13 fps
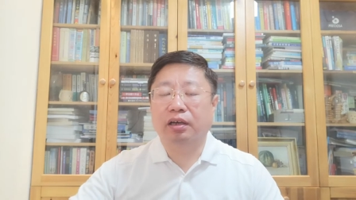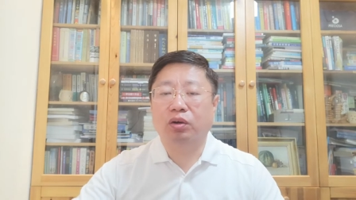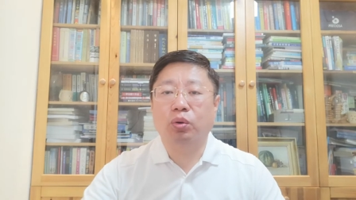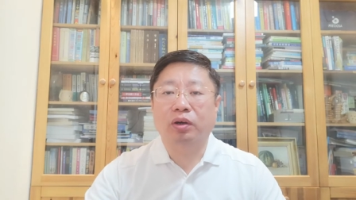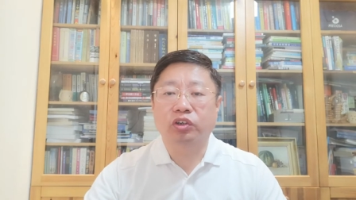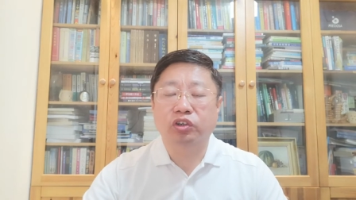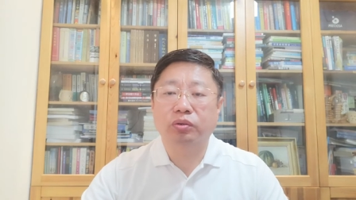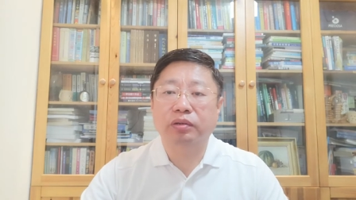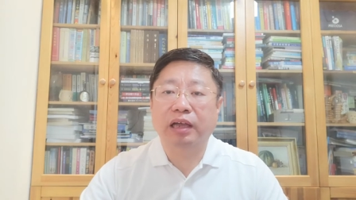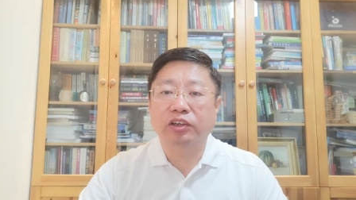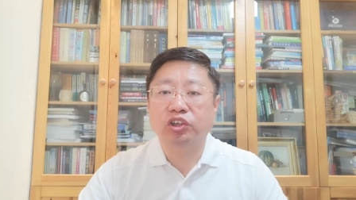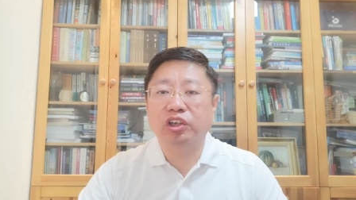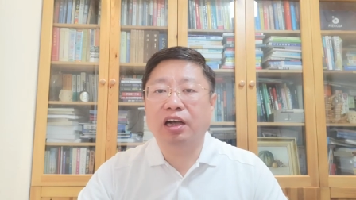Guangzhou
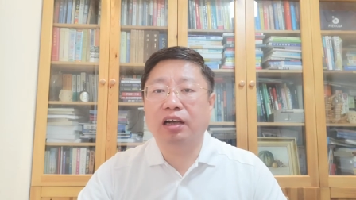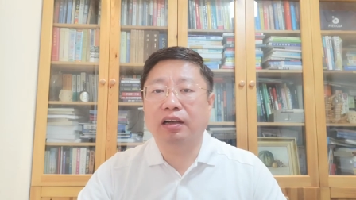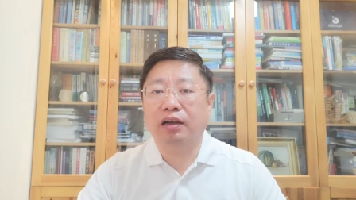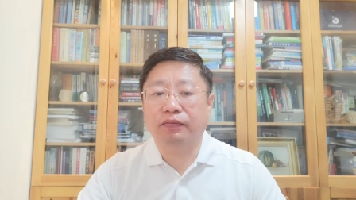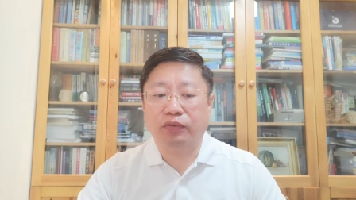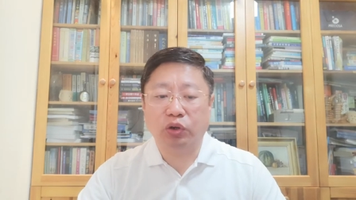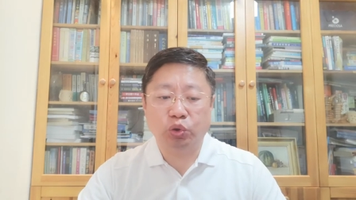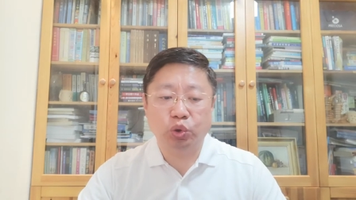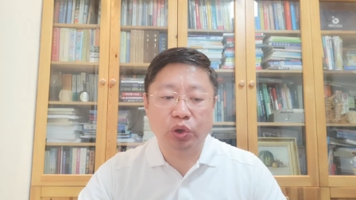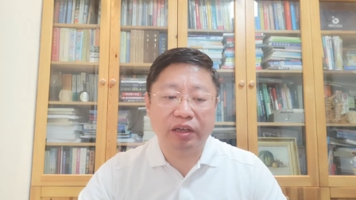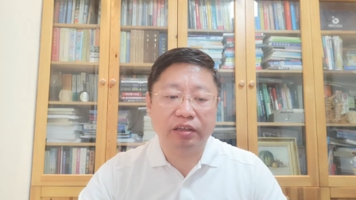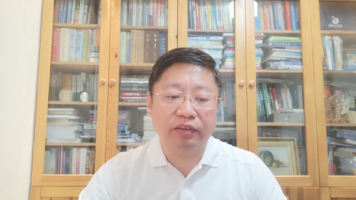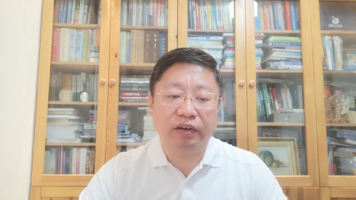Nansha Free
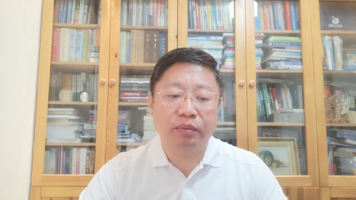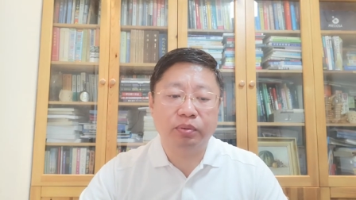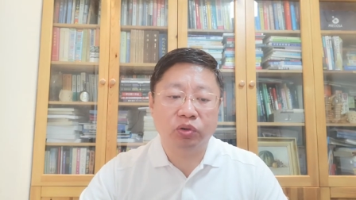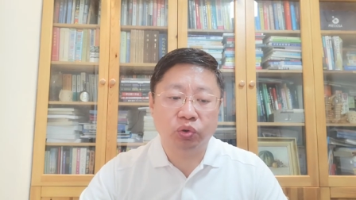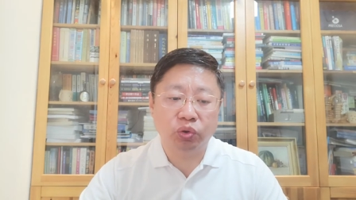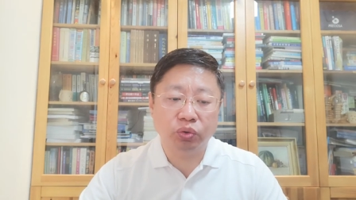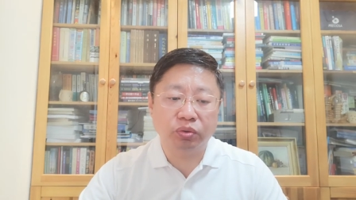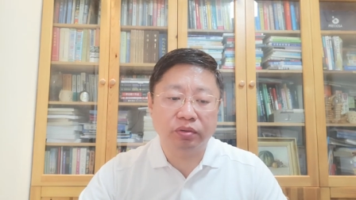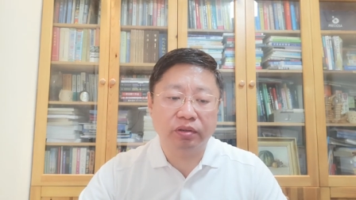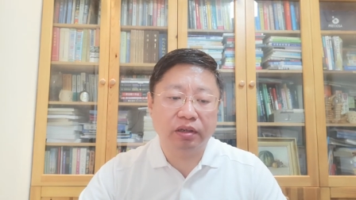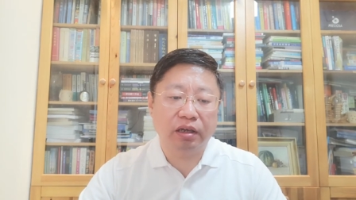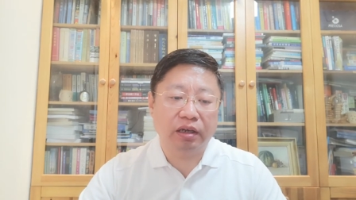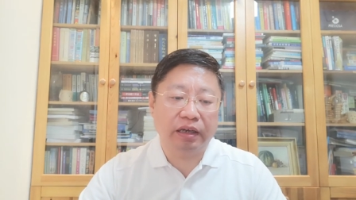Trade Development
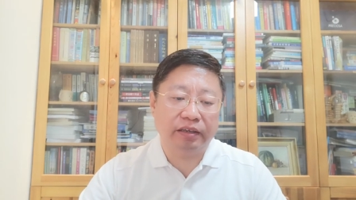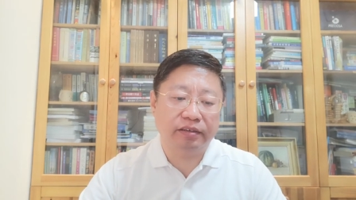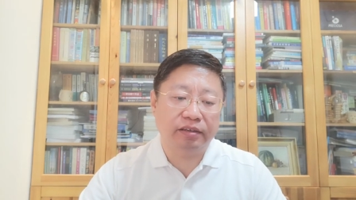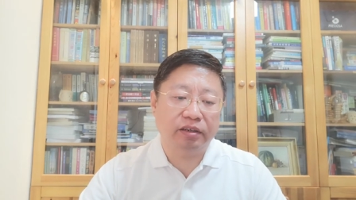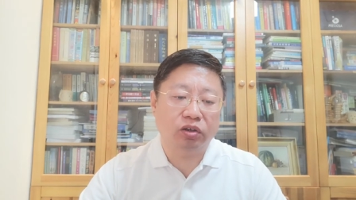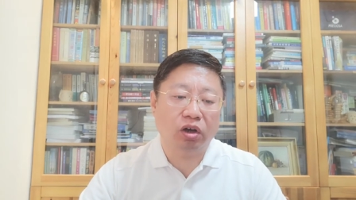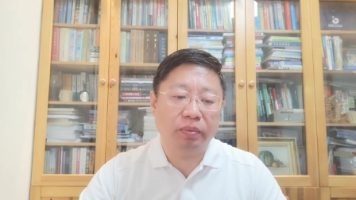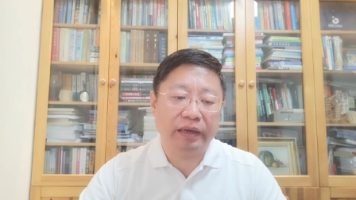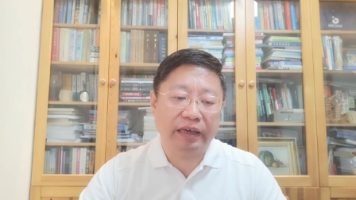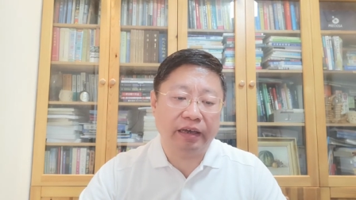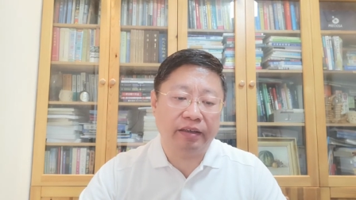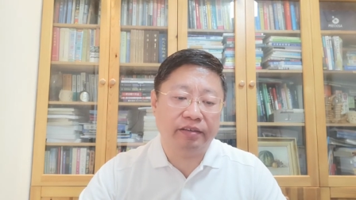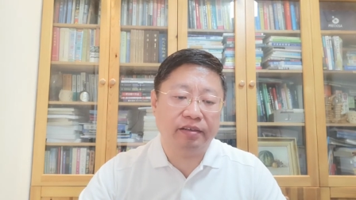Zone. Is the
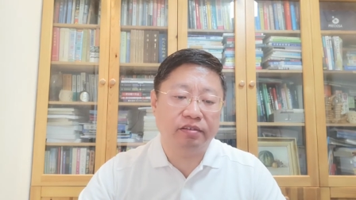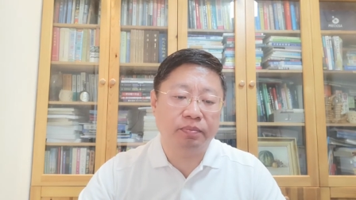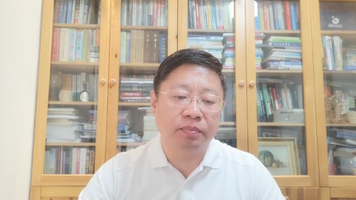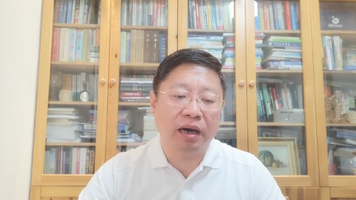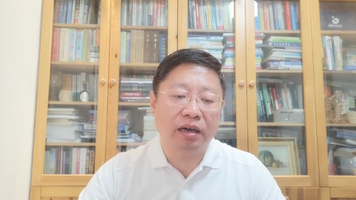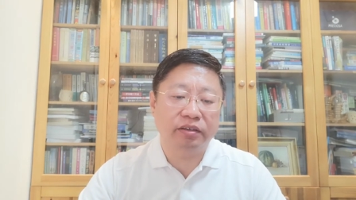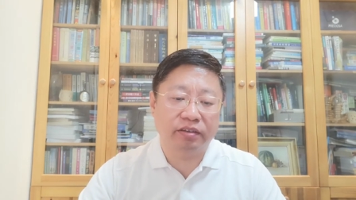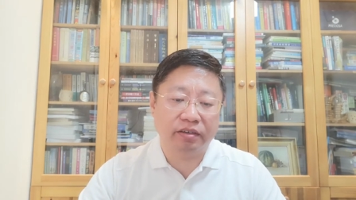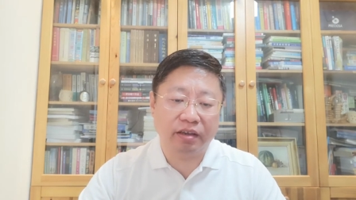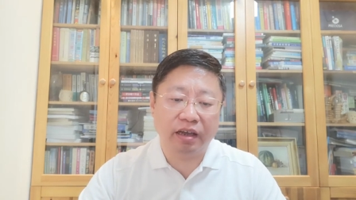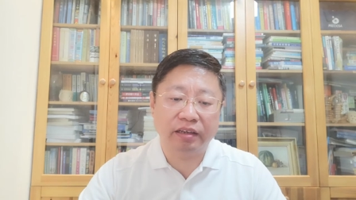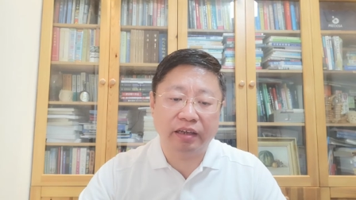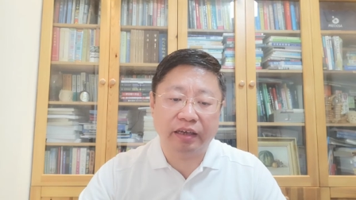topic is the smart
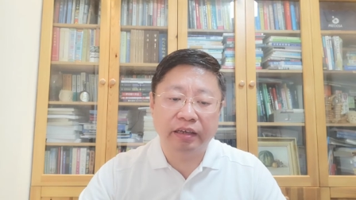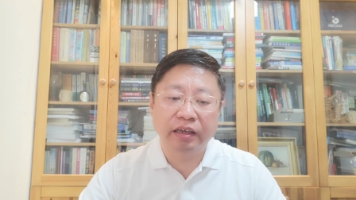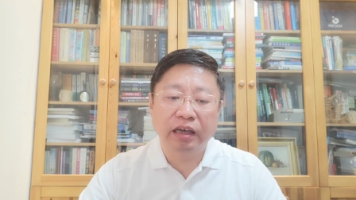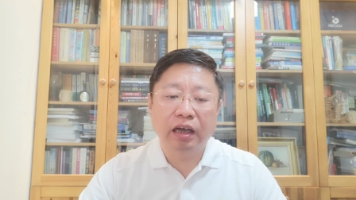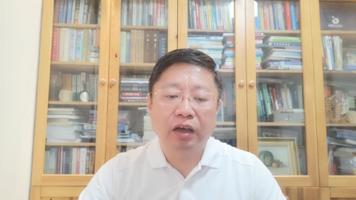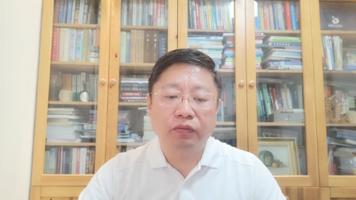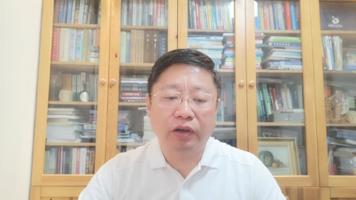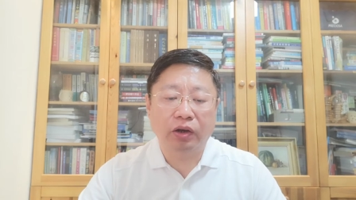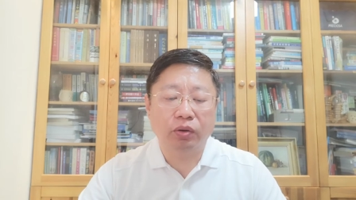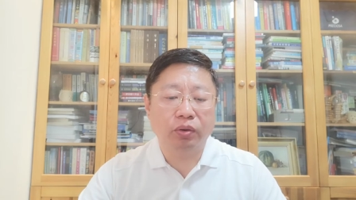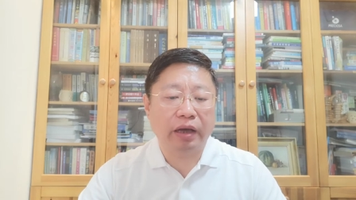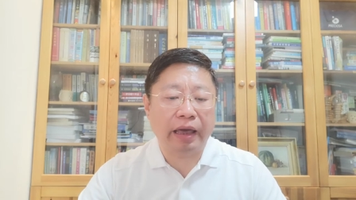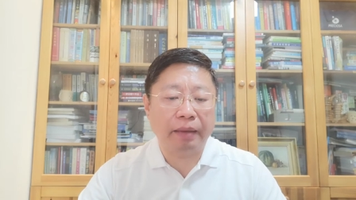society
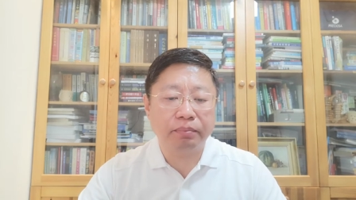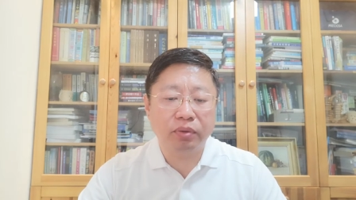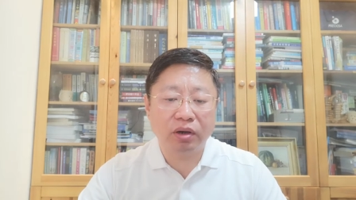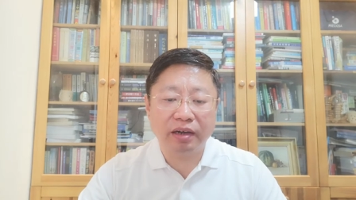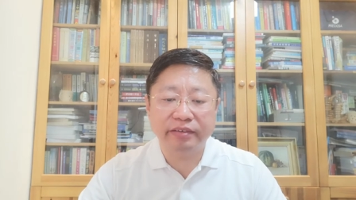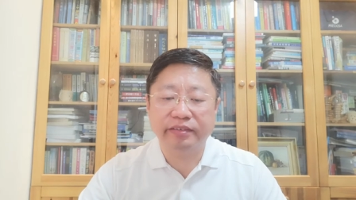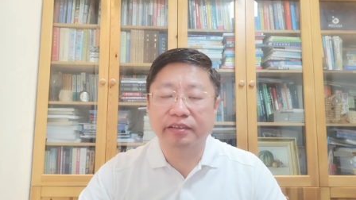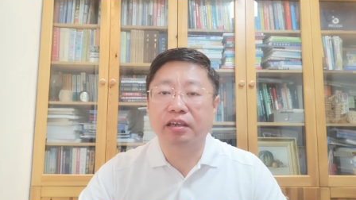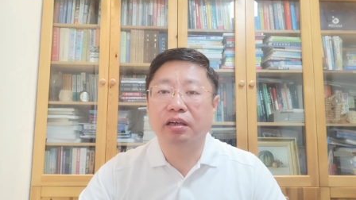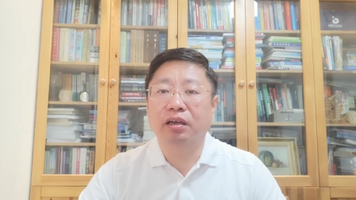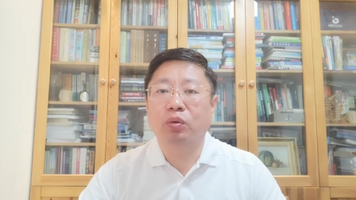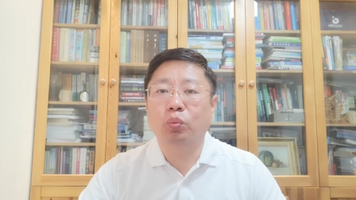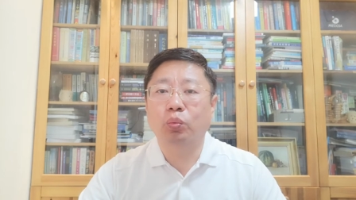will embrace
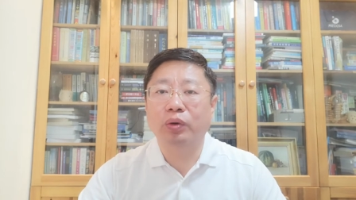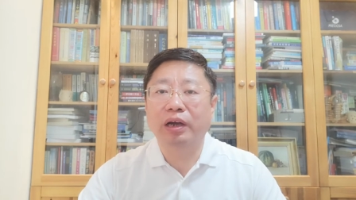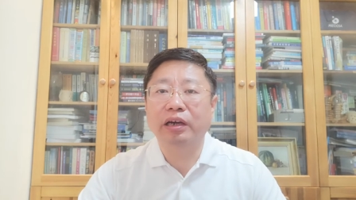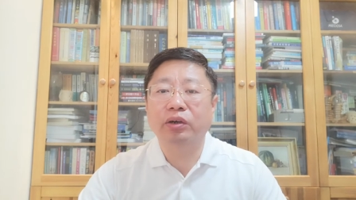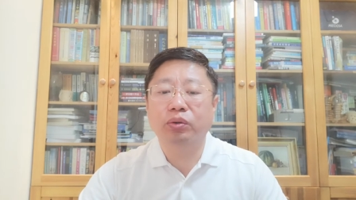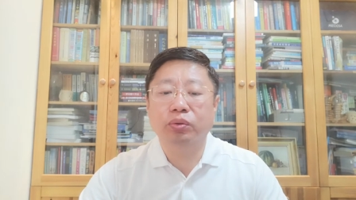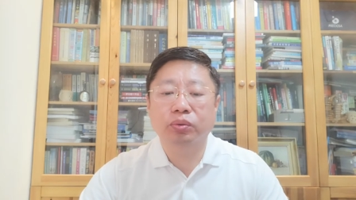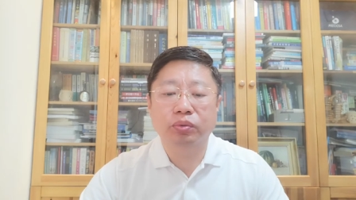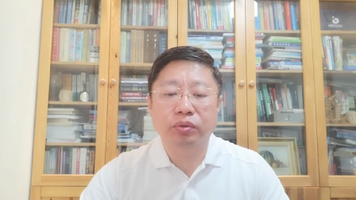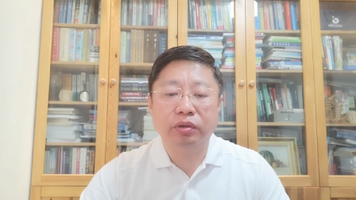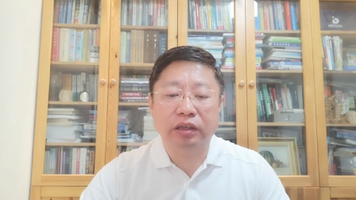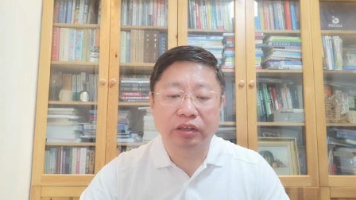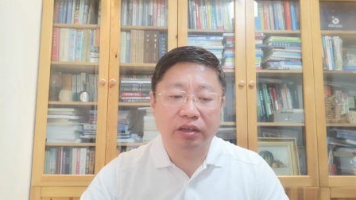the value
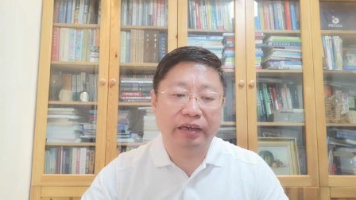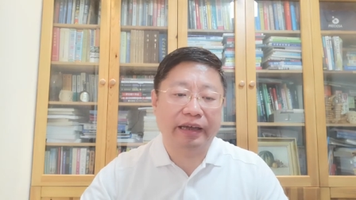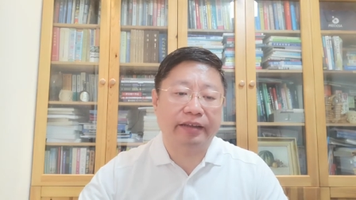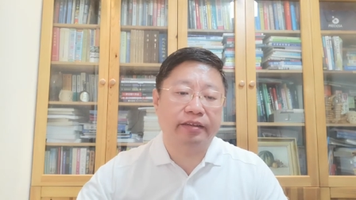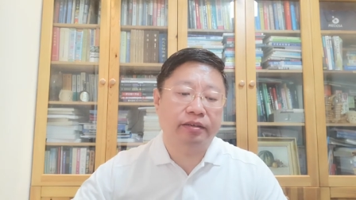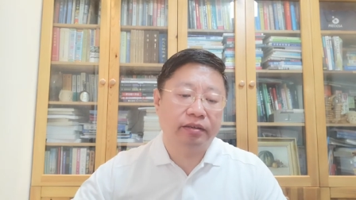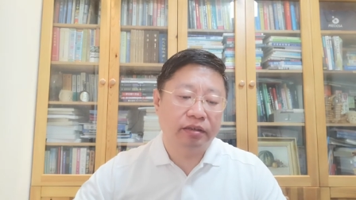internet.